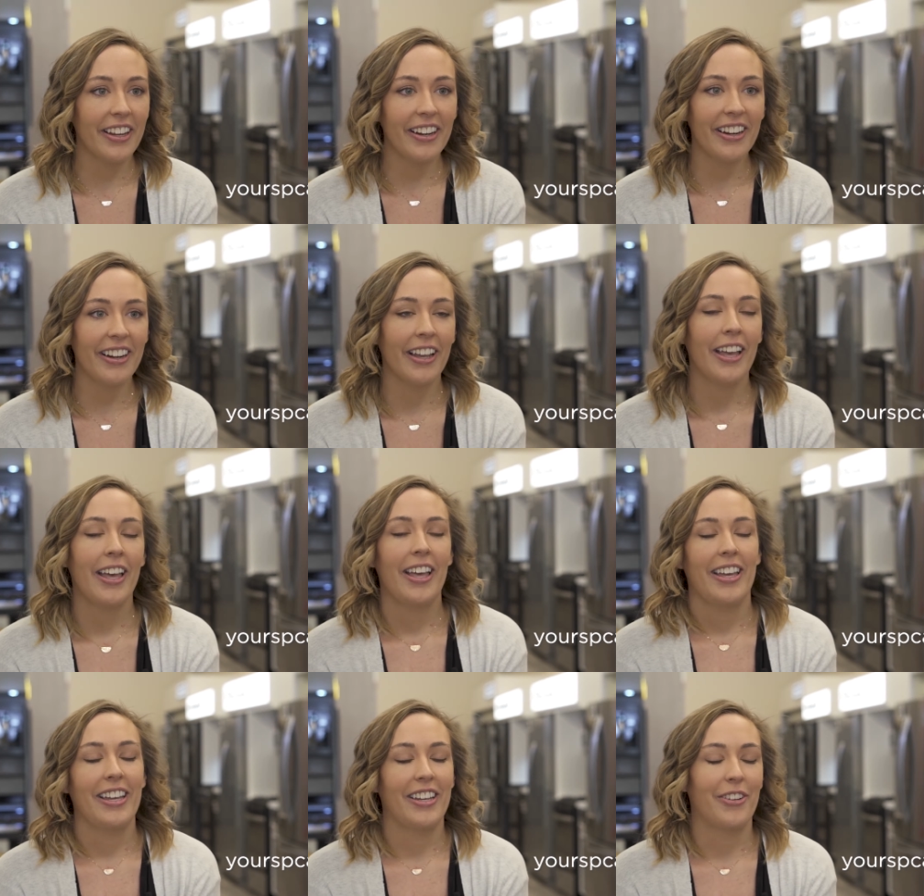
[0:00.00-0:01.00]
there
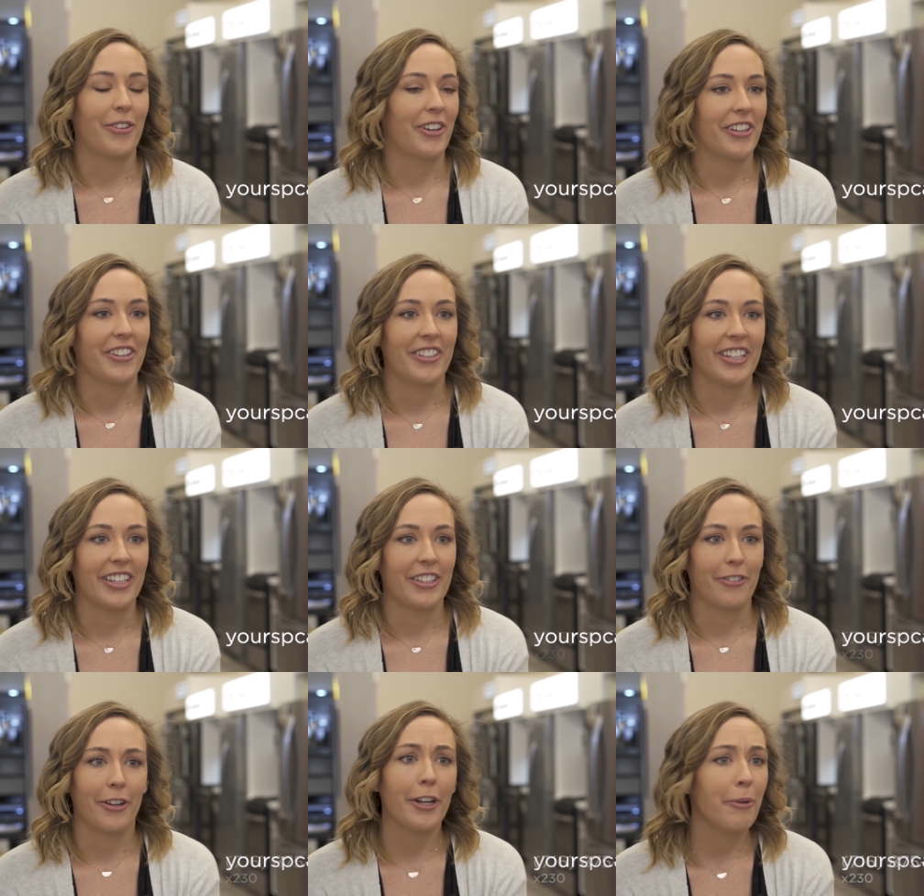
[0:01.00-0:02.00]
and order your
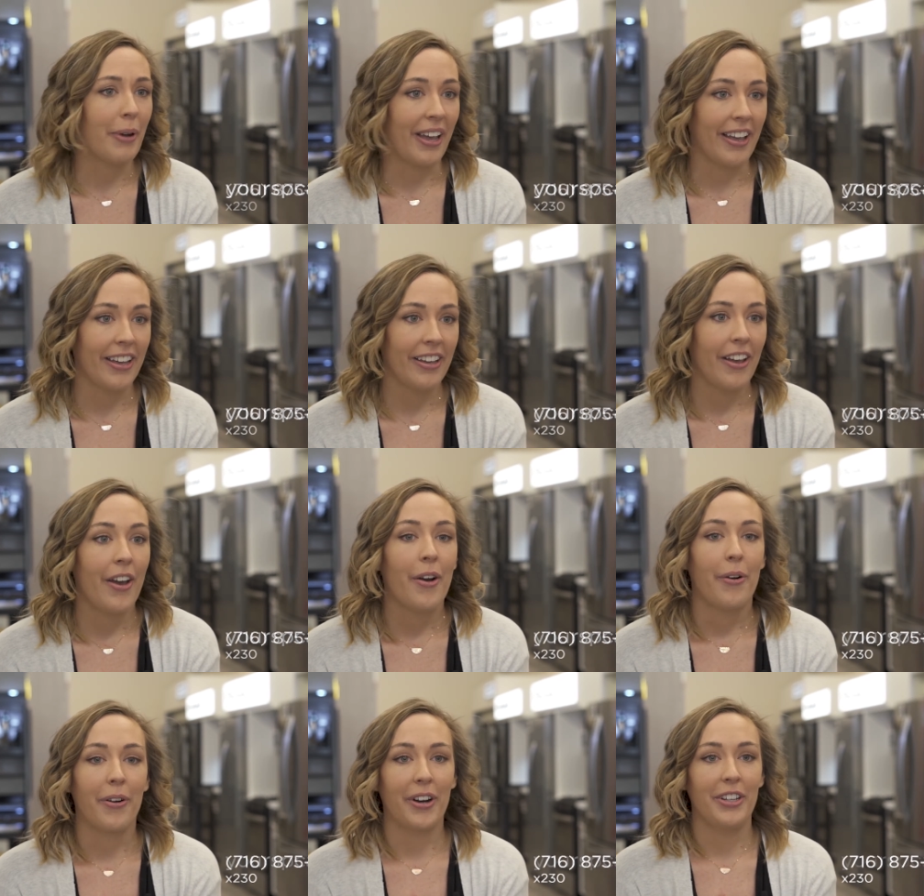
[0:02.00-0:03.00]
tickets right away
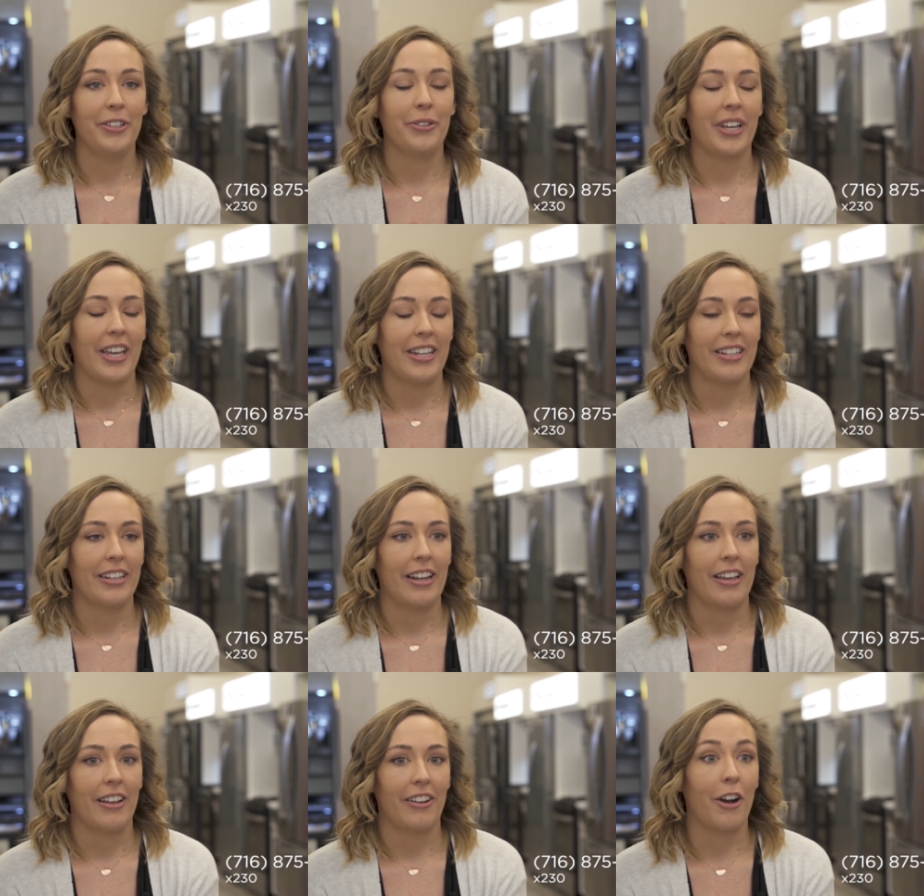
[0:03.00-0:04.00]
or you can
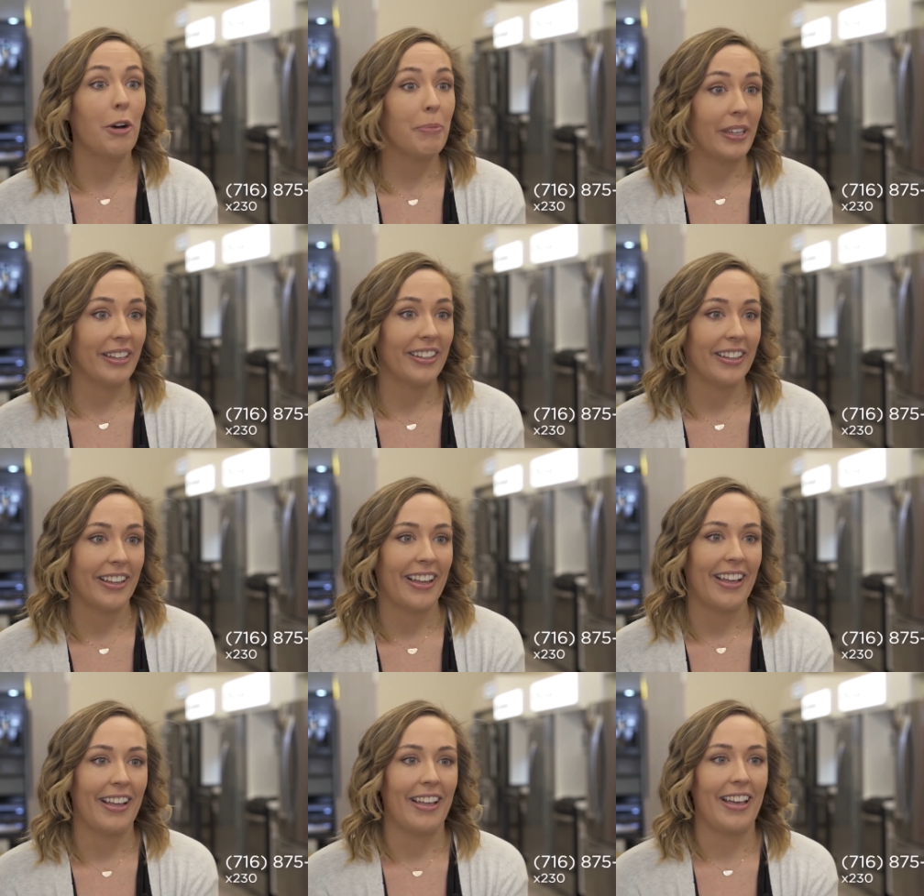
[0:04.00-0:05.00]
call me
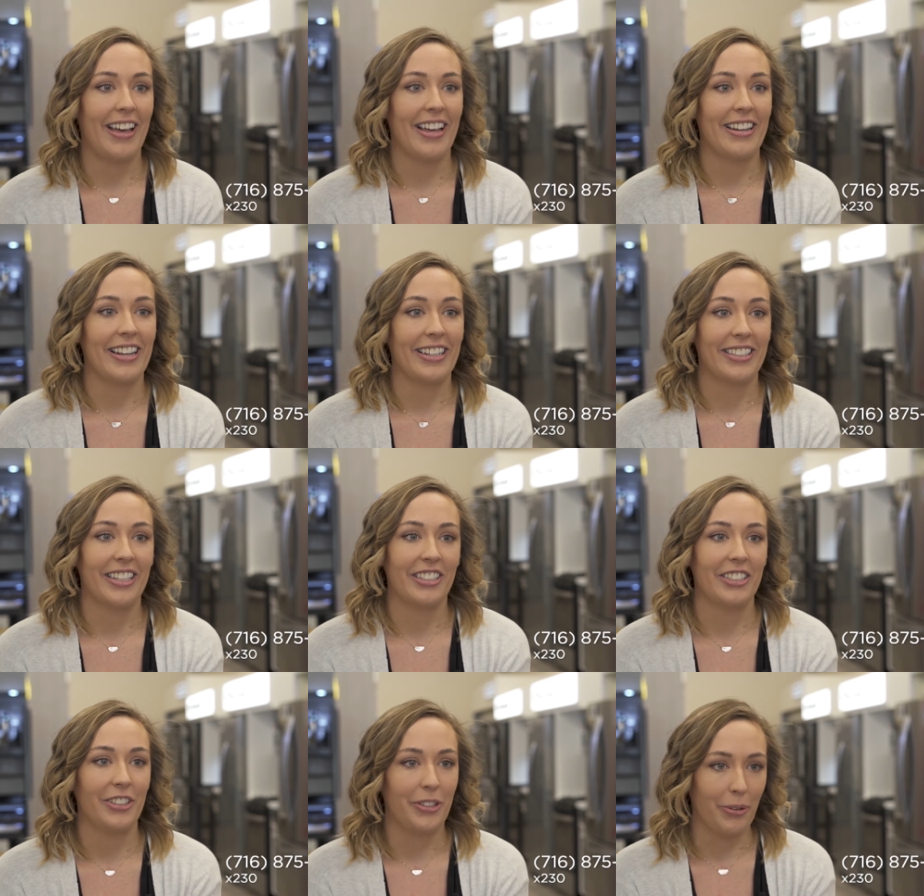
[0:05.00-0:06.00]
at
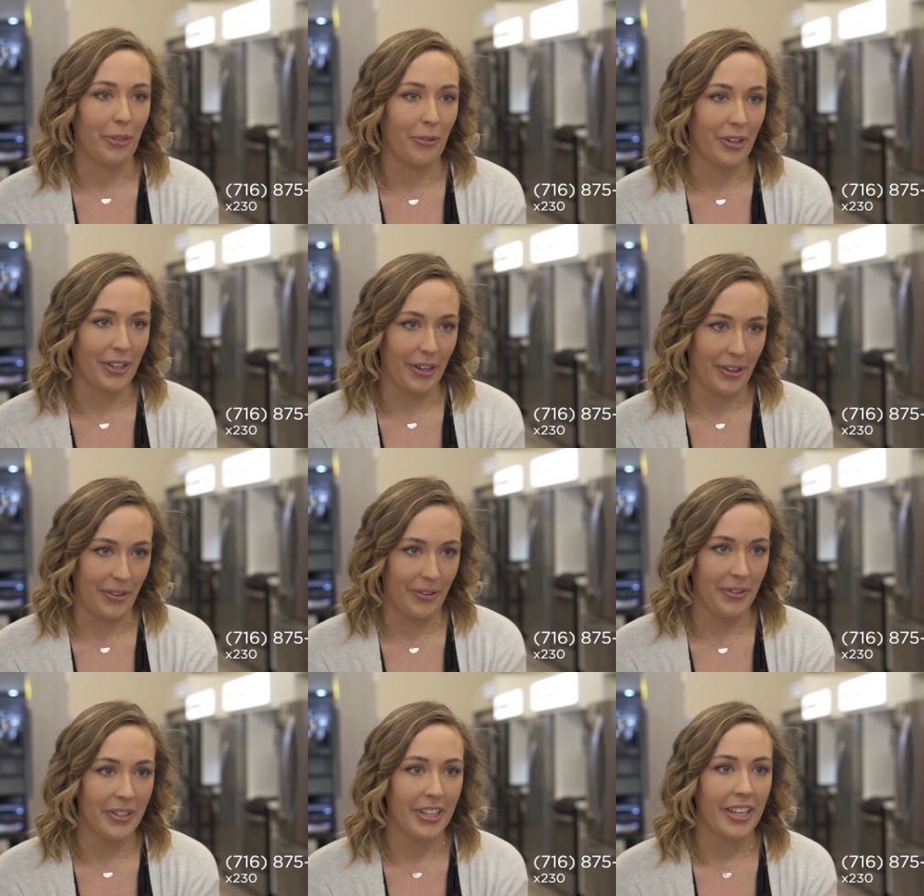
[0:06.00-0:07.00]
extension 230
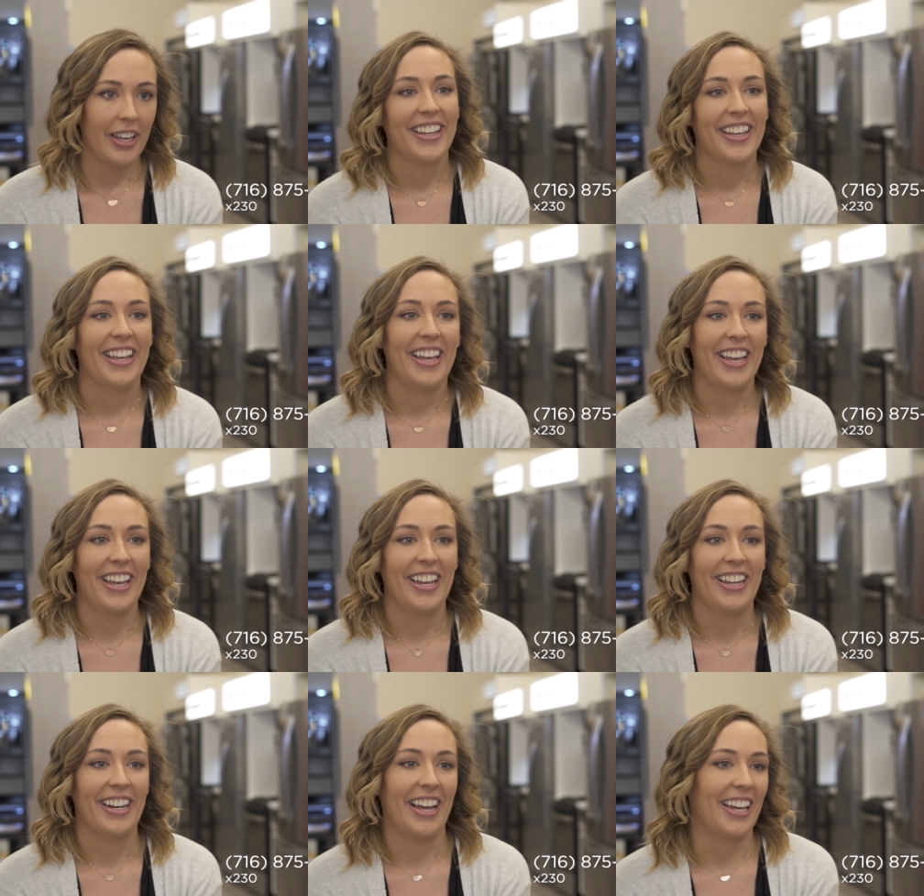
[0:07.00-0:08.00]

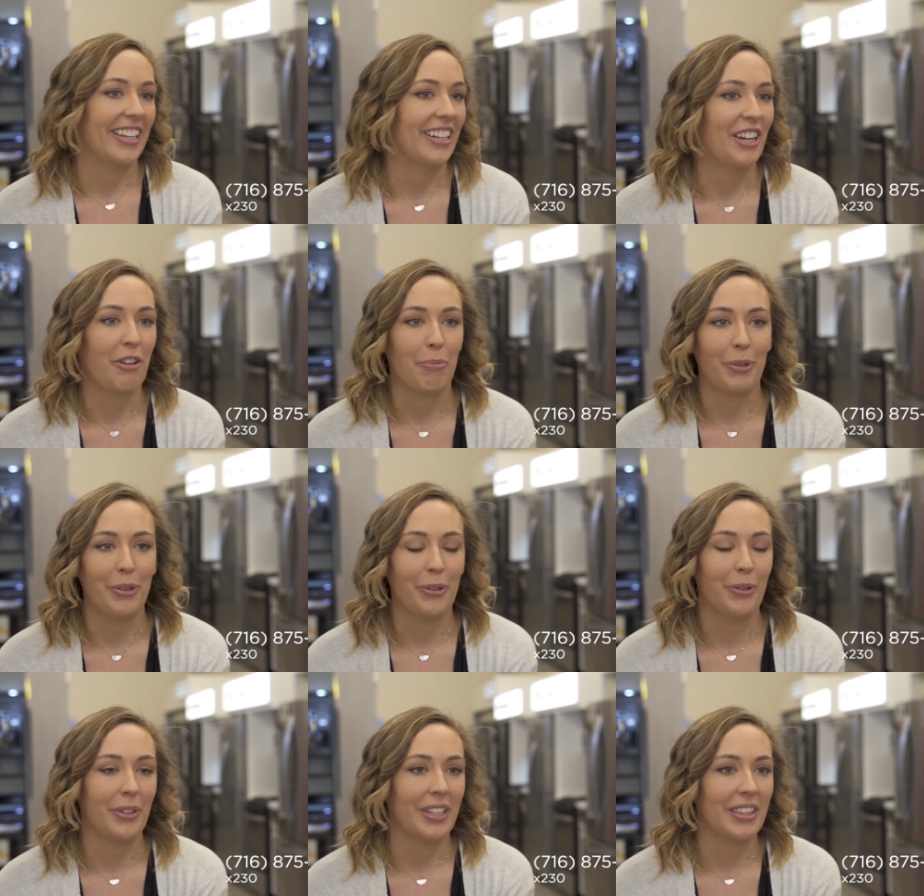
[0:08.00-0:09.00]
and I can help
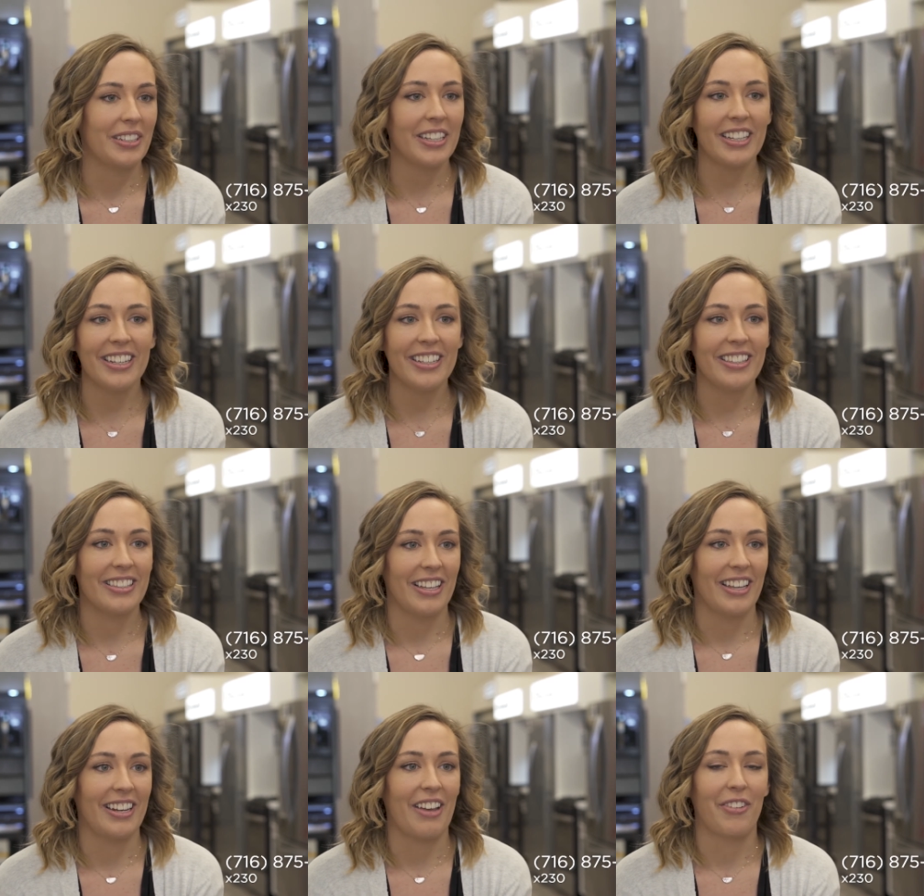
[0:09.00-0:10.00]
you get the tickets
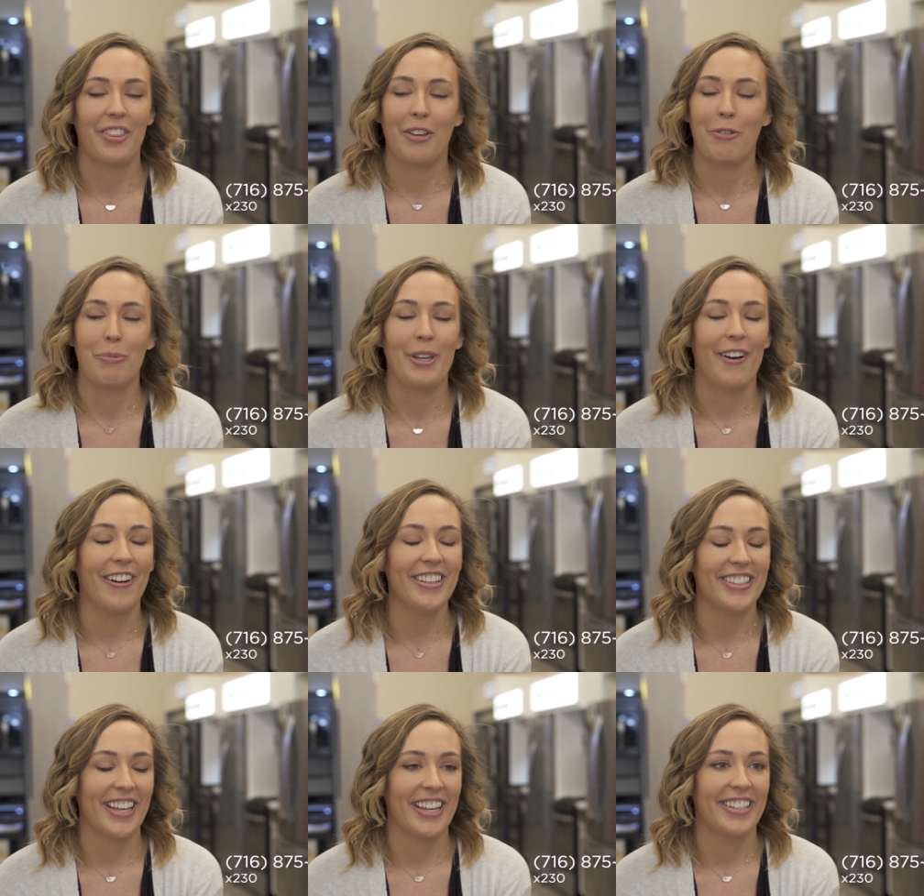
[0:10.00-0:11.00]
and everything will be all
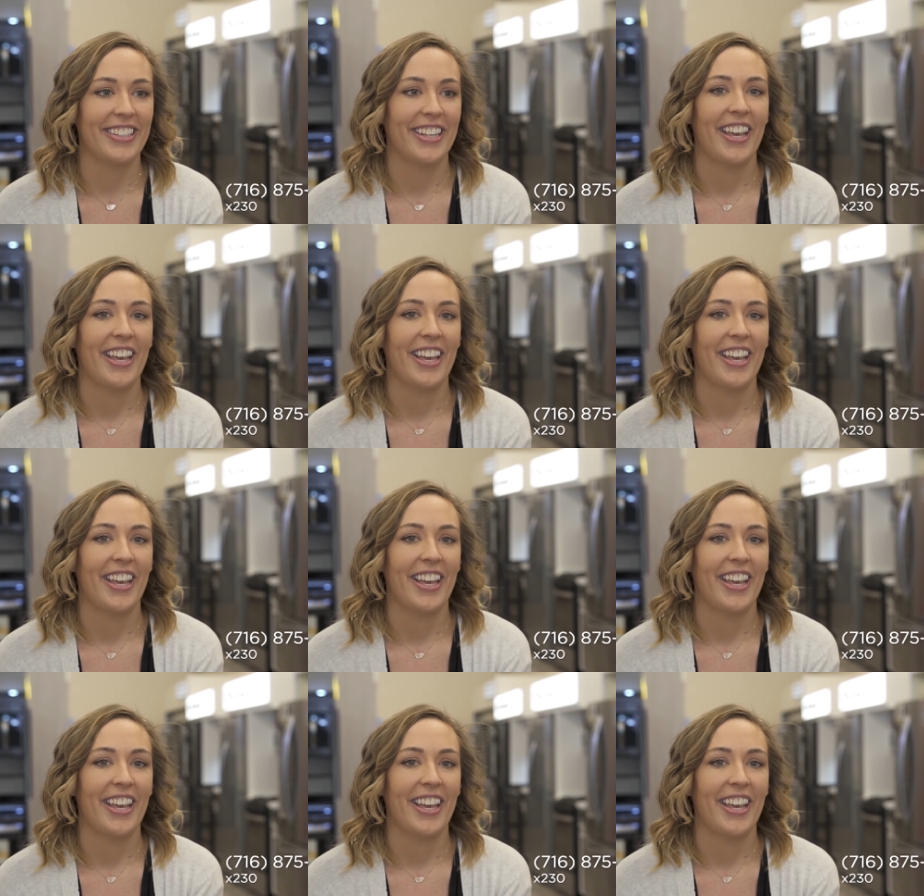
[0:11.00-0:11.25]
set.